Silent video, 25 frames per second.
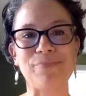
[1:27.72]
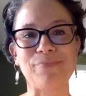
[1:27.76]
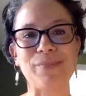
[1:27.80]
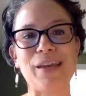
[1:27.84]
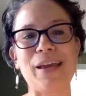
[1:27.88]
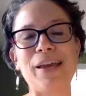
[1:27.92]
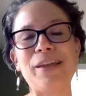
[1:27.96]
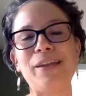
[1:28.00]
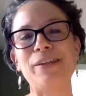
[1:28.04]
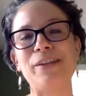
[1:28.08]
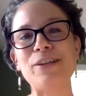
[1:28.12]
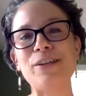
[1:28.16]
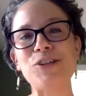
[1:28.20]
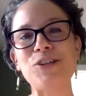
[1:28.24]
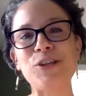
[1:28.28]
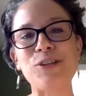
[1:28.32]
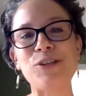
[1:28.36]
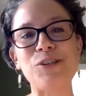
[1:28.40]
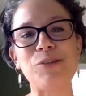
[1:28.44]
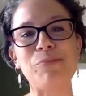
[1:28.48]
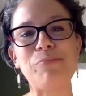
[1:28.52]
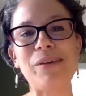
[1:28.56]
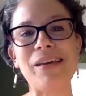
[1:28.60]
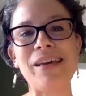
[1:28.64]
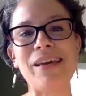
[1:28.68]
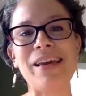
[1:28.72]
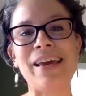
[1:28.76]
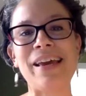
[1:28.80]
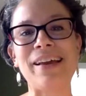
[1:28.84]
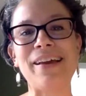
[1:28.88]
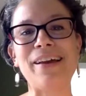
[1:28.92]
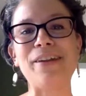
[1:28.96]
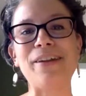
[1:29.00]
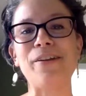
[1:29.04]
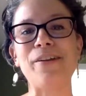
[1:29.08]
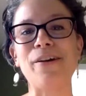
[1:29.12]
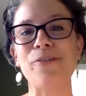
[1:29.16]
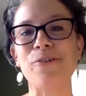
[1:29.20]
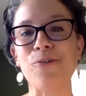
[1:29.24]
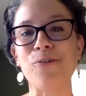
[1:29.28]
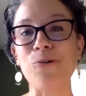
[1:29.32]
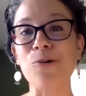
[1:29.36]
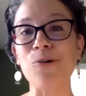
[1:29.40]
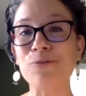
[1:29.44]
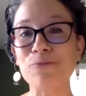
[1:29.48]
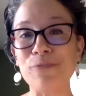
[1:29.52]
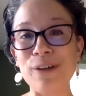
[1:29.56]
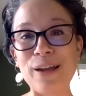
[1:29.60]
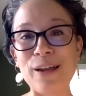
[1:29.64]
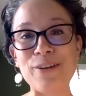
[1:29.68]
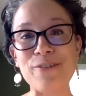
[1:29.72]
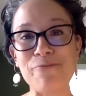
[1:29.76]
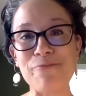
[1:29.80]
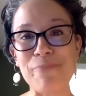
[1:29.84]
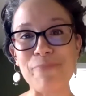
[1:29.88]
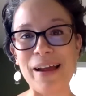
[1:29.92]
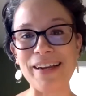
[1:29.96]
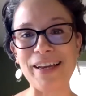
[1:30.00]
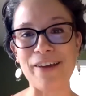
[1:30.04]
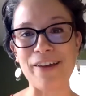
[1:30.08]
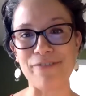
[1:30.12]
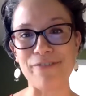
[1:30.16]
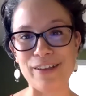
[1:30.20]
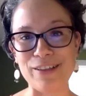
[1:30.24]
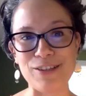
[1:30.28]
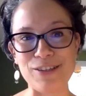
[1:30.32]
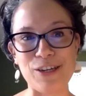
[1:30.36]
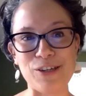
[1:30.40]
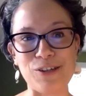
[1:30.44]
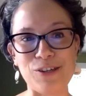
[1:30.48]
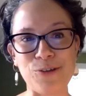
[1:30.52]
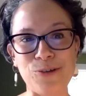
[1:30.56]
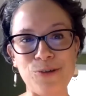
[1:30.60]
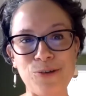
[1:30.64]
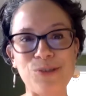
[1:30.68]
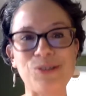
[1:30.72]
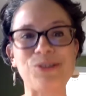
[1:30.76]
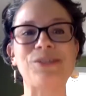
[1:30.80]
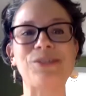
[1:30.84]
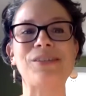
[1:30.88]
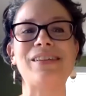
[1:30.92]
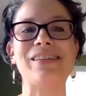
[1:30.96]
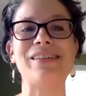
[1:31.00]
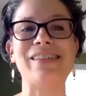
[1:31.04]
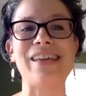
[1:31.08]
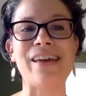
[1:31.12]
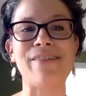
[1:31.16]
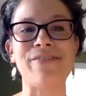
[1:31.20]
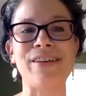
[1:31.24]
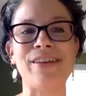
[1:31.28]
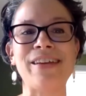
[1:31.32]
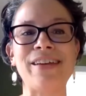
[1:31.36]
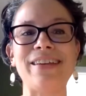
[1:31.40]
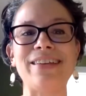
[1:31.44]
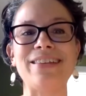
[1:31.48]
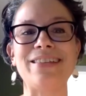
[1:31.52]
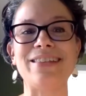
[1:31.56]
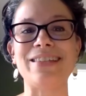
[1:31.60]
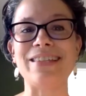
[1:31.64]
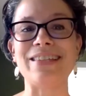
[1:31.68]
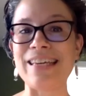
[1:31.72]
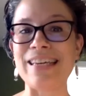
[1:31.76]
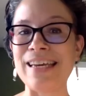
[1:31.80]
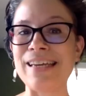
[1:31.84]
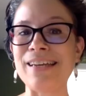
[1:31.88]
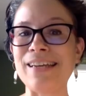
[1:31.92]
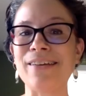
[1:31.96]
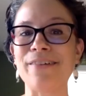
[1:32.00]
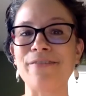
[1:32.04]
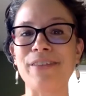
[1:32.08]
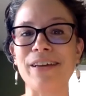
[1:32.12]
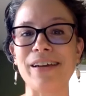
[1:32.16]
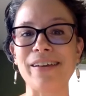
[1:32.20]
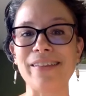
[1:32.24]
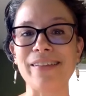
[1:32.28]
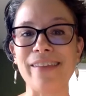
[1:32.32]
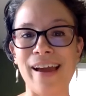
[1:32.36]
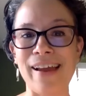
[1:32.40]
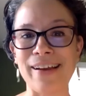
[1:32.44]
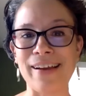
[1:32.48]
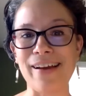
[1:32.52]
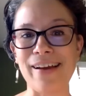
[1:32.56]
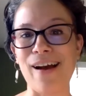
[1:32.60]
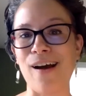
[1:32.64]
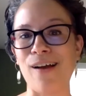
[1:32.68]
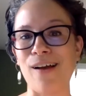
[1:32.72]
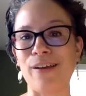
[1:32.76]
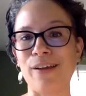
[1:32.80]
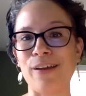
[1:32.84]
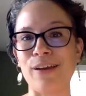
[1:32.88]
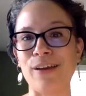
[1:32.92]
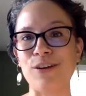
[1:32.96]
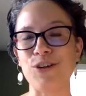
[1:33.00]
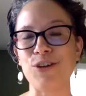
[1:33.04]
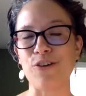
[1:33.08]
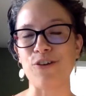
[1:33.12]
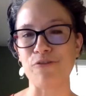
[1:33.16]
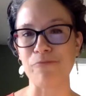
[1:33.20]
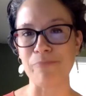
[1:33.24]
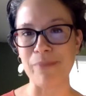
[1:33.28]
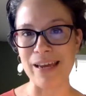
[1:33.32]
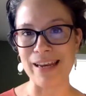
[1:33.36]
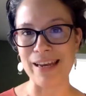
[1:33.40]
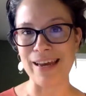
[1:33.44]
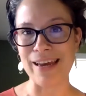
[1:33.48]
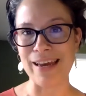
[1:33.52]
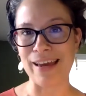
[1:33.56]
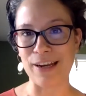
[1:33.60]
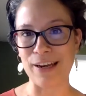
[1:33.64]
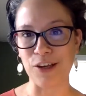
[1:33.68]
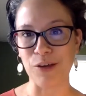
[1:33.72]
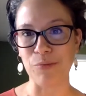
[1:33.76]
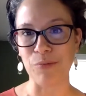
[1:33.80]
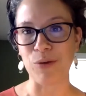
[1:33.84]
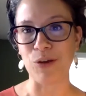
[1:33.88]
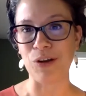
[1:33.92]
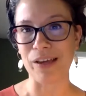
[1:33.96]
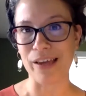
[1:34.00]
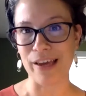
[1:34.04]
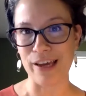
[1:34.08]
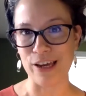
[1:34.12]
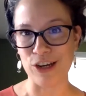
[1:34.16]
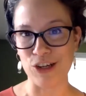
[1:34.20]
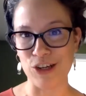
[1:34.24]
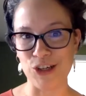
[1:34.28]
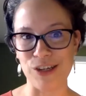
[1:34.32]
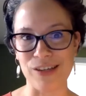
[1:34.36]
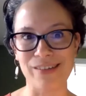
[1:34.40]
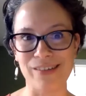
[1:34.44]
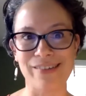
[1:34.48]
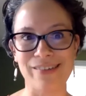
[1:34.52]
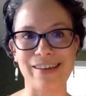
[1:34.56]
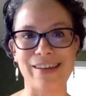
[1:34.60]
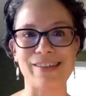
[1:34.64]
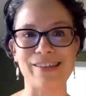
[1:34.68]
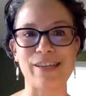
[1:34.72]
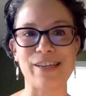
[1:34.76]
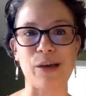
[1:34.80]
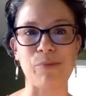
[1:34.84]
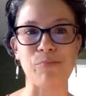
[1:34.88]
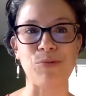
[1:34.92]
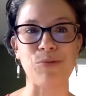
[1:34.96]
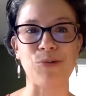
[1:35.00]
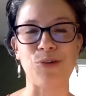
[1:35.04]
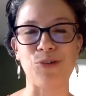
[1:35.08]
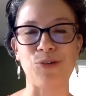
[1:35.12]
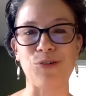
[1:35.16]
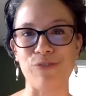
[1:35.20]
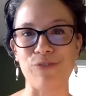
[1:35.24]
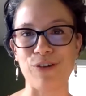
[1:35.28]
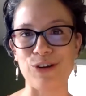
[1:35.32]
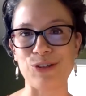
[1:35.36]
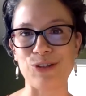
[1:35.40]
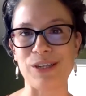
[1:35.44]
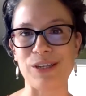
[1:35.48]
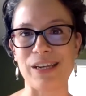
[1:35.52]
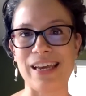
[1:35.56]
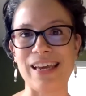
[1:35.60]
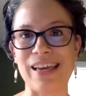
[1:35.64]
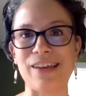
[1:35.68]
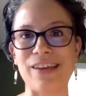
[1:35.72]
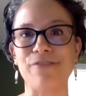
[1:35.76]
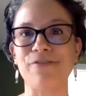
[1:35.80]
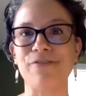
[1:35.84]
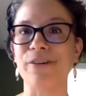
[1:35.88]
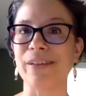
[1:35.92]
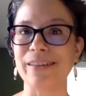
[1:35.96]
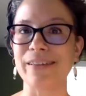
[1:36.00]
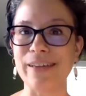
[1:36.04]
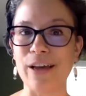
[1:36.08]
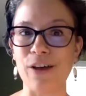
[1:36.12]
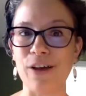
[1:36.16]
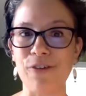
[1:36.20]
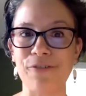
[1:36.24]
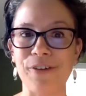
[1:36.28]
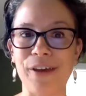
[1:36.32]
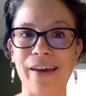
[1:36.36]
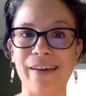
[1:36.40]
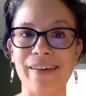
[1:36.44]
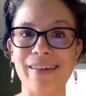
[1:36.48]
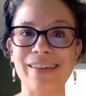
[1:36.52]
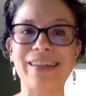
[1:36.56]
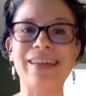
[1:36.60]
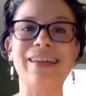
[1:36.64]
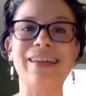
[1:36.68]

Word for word: In addition to being another old friend of Metcalf Institute's, David is Dean of the Klein College of Media and Communication at Temple University in Philadelphia.